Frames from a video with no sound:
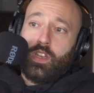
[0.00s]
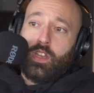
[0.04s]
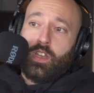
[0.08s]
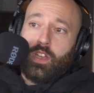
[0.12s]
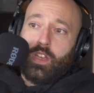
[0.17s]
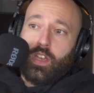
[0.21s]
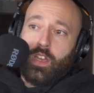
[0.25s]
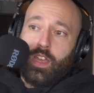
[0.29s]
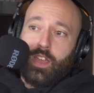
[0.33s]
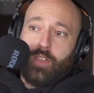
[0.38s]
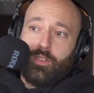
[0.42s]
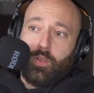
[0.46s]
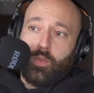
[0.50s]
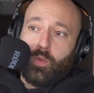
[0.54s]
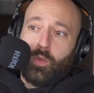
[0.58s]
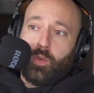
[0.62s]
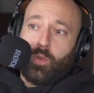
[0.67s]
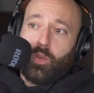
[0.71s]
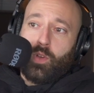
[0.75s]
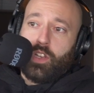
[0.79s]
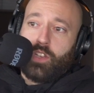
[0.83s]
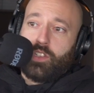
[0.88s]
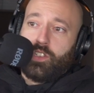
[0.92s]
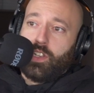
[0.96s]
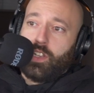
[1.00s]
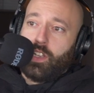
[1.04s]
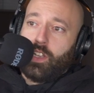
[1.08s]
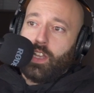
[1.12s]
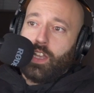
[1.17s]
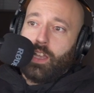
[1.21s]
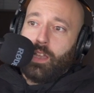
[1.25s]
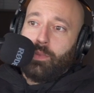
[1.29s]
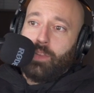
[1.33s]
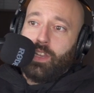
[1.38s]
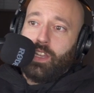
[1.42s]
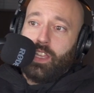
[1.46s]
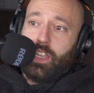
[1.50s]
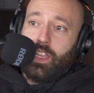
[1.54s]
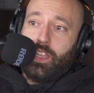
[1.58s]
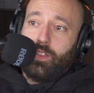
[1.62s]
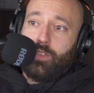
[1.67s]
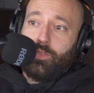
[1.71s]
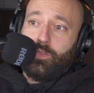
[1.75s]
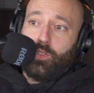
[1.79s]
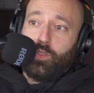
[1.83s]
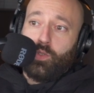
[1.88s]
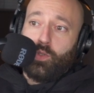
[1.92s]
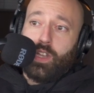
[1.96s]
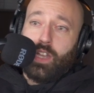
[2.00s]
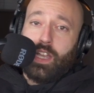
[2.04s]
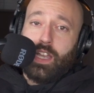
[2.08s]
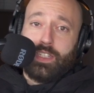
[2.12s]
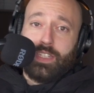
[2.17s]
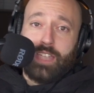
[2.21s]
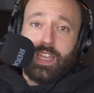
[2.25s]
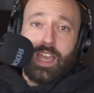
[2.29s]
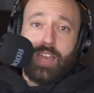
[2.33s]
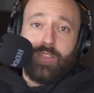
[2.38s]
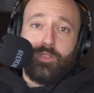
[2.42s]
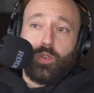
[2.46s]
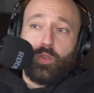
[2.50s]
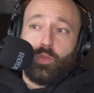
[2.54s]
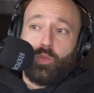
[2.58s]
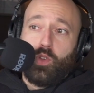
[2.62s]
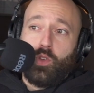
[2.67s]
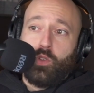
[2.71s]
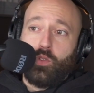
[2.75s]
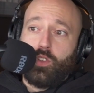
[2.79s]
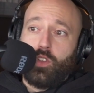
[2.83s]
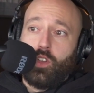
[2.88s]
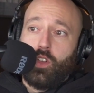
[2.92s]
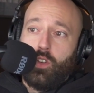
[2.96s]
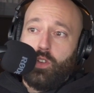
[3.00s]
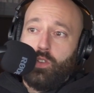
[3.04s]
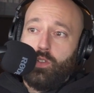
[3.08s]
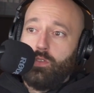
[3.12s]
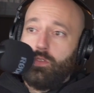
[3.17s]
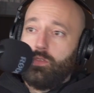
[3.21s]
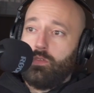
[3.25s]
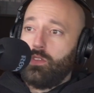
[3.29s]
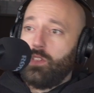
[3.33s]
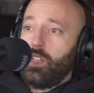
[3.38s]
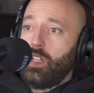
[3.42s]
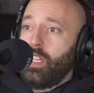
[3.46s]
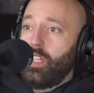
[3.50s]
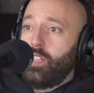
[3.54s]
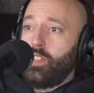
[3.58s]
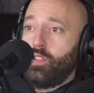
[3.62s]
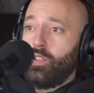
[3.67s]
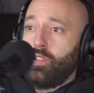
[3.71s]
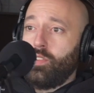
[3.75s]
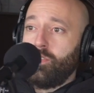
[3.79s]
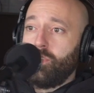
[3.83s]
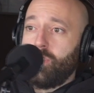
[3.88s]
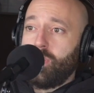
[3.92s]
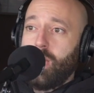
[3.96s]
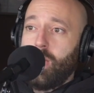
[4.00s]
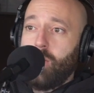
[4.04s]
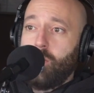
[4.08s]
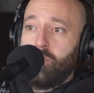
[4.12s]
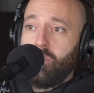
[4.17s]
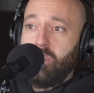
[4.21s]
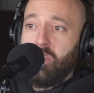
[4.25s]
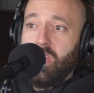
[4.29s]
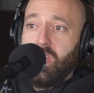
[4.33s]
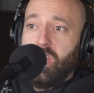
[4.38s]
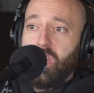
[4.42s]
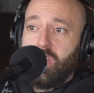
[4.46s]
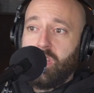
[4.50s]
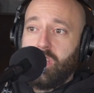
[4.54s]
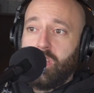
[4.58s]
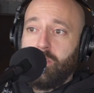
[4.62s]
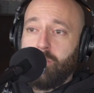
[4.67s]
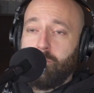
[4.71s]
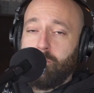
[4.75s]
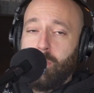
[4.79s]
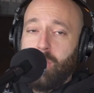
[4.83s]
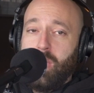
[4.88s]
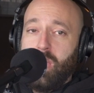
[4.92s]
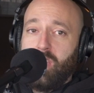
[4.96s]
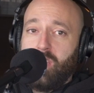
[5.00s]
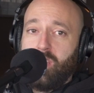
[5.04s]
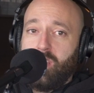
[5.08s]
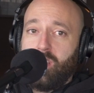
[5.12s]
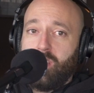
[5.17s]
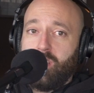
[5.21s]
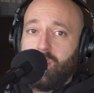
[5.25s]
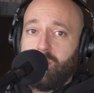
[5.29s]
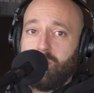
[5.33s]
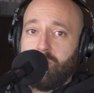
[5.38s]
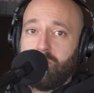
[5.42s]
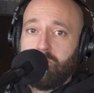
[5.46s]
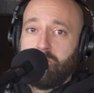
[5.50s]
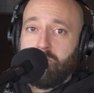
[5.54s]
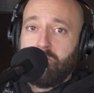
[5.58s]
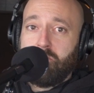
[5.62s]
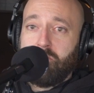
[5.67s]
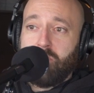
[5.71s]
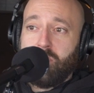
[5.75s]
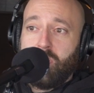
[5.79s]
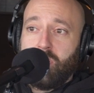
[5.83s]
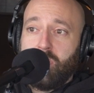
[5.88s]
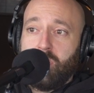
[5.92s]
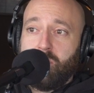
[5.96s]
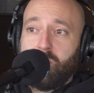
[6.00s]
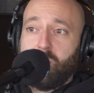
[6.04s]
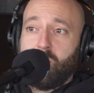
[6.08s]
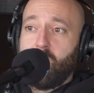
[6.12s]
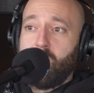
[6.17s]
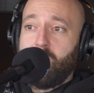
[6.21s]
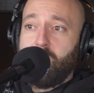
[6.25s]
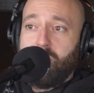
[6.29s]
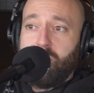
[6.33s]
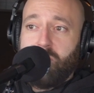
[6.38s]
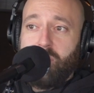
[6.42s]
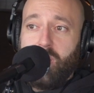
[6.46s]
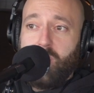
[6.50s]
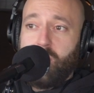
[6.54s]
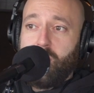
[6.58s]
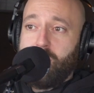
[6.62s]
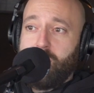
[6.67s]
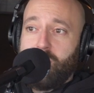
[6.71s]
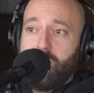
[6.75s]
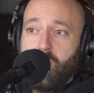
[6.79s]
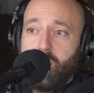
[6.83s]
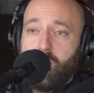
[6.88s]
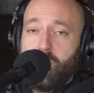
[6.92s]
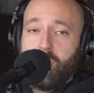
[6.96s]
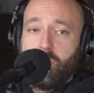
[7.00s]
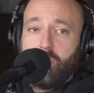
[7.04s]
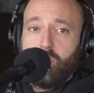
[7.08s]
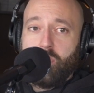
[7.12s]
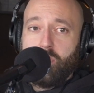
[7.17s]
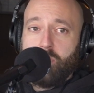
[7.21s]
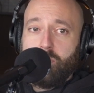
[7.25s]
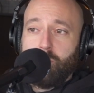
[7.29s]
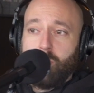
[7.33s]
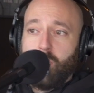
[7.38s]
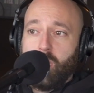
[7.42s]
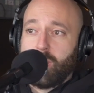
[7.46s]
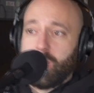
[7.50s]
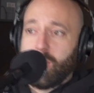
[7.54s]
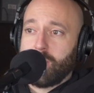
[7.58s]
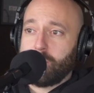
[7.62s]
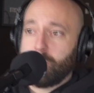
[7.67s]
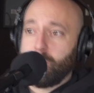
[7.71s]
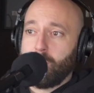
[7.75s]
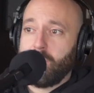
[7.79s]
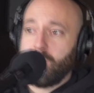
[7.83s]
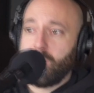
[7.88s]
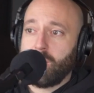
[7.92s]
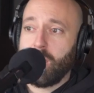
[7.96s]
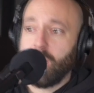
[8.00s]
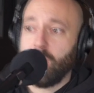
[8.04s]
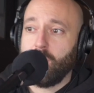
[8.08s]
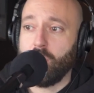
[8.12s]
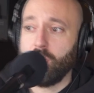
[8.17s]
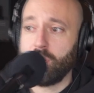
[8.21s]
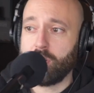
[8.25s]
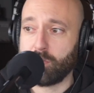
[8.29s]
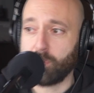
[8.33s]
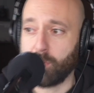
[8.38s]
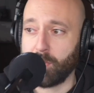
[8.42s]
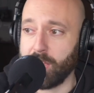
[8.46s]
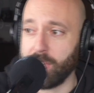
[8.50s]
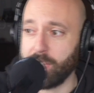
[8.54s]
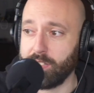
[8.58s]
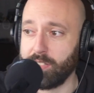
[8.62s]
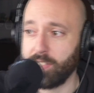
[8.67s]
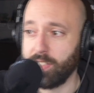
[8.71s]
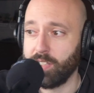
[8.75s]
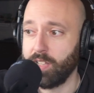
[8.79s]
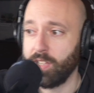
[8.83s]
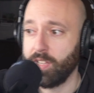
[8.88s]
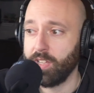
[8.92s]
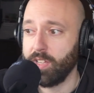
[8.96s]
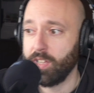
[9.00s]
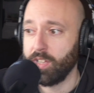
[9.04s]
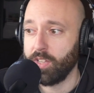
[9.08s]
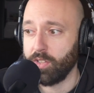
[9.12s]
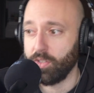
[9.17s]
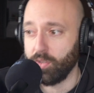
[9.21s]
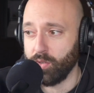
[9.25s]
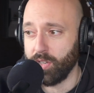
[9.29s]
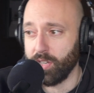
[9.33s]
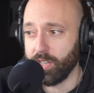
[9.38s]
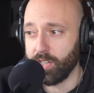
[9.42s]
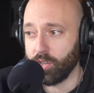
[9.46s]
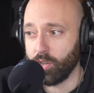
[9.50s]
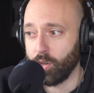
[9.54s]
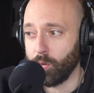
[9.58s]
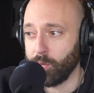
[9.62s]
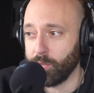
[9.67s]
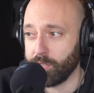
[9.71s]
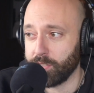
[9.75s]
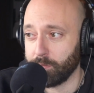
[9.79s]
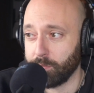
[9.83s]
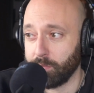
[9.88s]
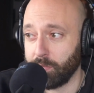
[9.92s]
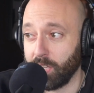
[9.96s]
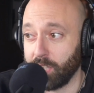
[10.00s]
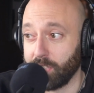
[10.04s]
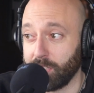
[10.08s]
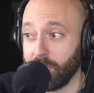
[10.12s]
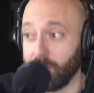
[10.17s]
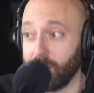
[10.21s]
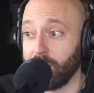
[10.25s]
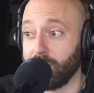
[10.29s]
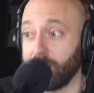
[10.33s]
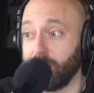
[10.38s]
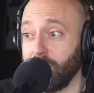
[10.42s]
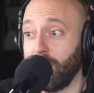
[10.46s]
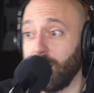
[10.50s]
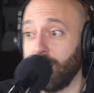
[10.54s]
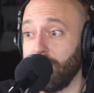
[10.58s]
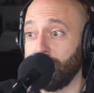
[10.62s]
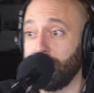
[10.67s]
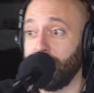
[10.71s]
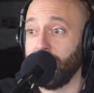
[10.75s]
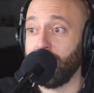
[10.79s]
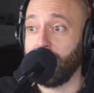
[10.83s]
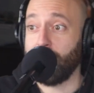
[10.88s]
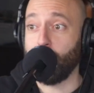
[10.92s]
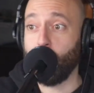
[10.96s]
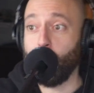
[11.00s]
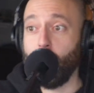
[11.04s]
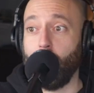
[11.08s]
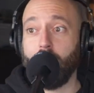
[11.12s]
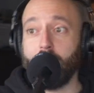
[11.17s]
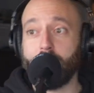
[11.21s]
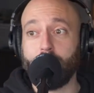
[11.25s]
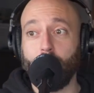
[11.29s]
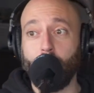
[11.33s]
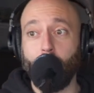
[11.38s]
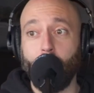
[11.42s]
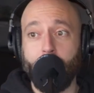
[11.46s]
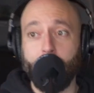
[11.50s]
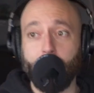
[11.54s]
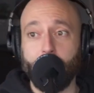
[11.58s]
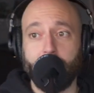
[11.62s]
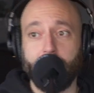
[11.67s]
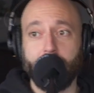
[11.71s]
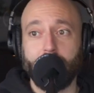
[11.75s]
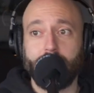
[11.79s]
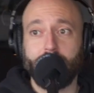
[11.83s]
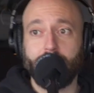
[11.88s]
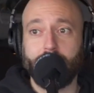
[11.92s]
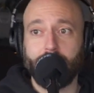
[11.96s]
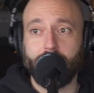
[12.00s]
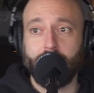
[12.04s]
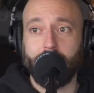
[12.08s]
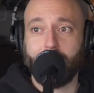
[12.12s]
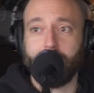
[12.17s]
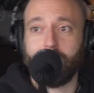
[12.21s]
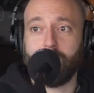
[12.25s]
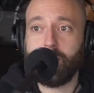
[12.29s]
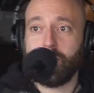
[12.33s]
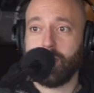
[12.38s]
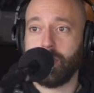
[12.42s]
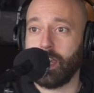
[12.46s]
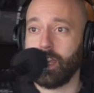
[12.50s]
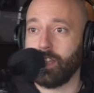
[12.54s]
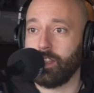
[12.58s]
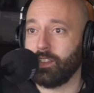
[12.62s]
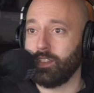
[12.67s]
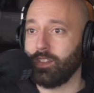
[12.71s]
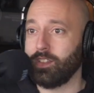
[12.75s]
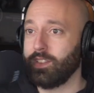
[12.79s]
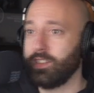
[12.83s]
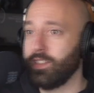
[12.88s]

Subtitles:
watching. I mean, if you guys have a Rode Go, it turns out it can make for a very, very good podcast mic. It looks right. You didn't know it wasn't plugged in until I fucking walked away with it. Like, look at that.